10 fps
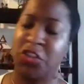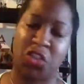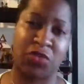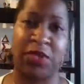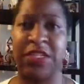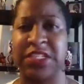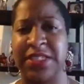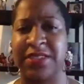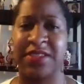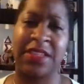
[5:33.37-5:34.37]
trudge
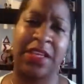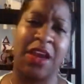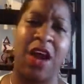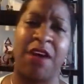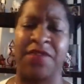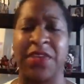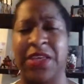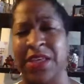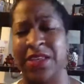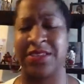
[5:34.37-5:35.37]
into the
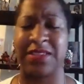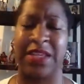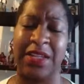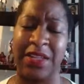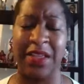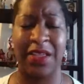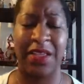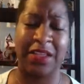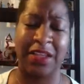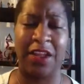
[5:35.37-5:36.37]
office and,
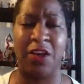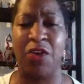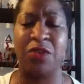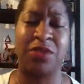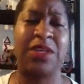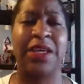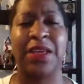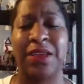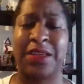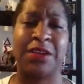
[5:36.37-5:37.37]
you know,
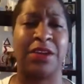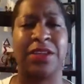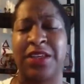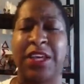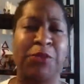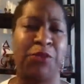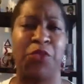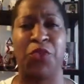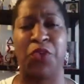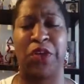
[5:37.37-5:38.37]
kick on the
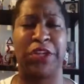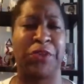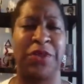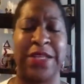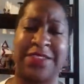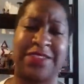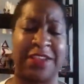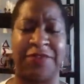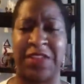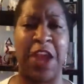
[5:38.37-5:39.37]
keyboard, doing that
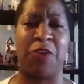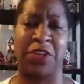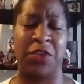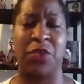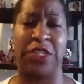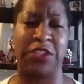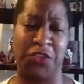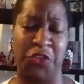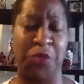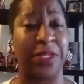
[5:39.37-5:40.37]
stuff that I don't really want to
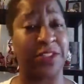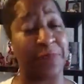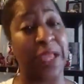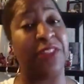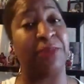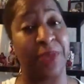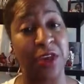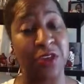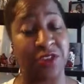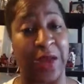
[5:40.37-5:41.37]
do, but it's paying the
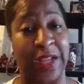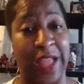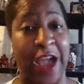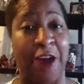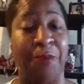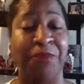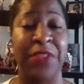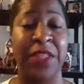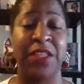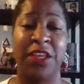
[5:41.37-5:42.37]
bills right now,
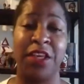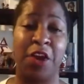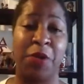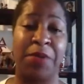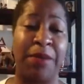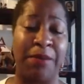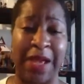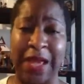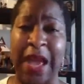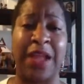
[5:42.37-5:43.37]
you know. But
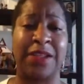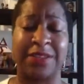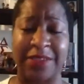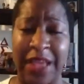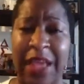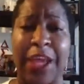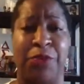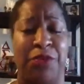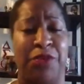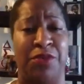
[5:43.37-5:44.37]
my God is
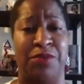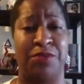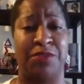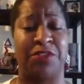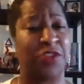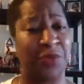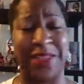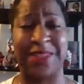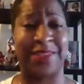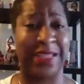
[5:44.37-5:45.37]
able to do
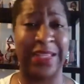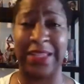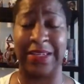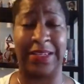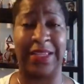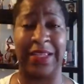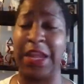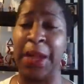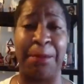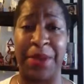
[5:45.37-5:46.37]
exceedingly
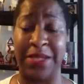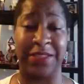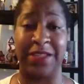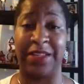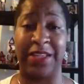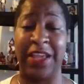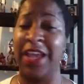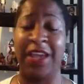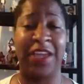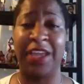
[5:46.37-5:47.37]
and abundantly,
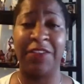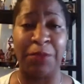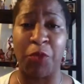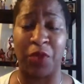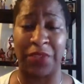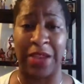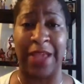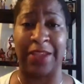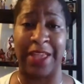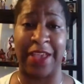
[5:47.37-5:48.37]
even more than
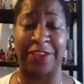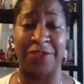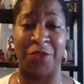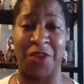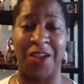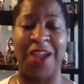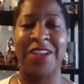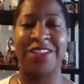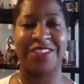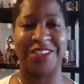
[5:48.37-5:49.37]
I can ask for.
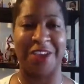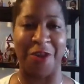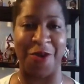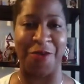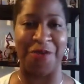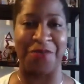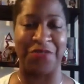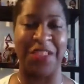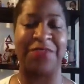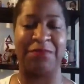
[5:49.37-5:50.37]
So
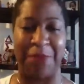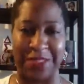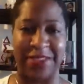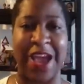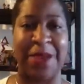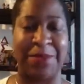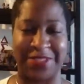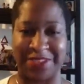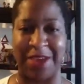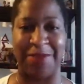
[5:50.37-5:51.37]
my time
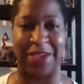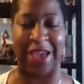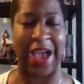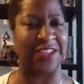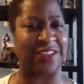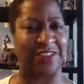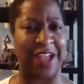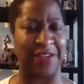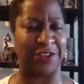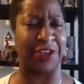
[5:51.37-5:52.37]
is coming. I just
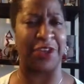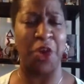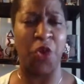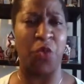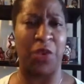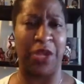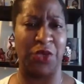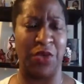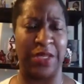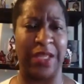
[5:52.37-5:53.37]
have to
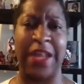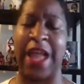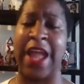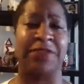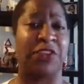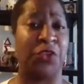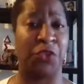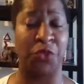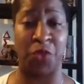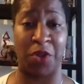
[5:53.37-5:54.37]
wait on it, and I have to
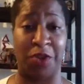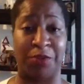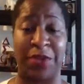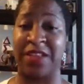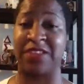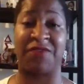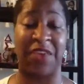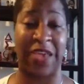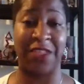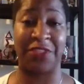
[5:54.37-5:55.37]
do the work, because
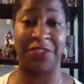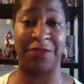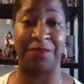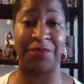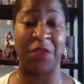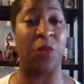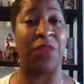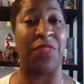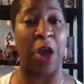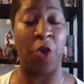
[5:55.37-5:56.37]
faith
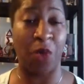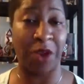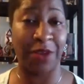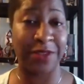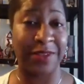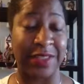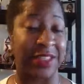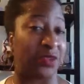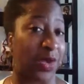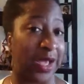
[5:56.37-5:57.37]
without works
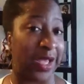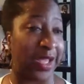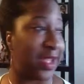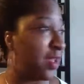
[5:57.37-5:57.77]
is what?